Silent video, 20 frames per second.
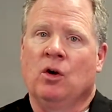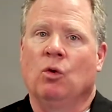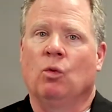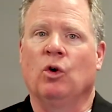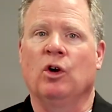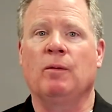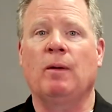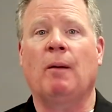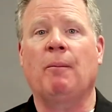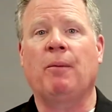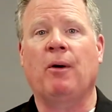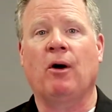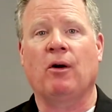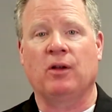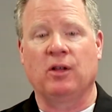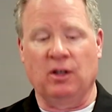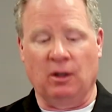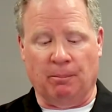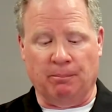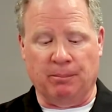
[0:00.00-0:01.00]
What about
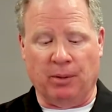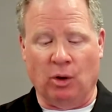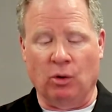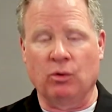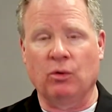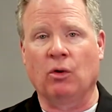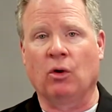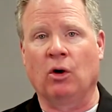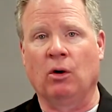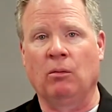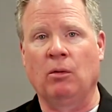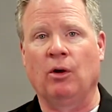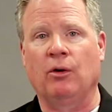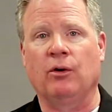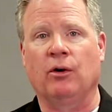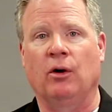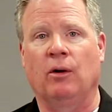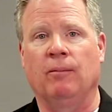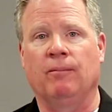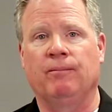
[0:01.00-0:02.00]
parking a boat or a
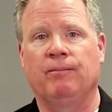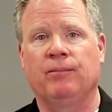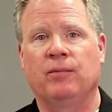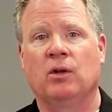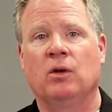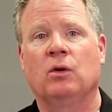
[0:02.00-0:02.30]
motorhome?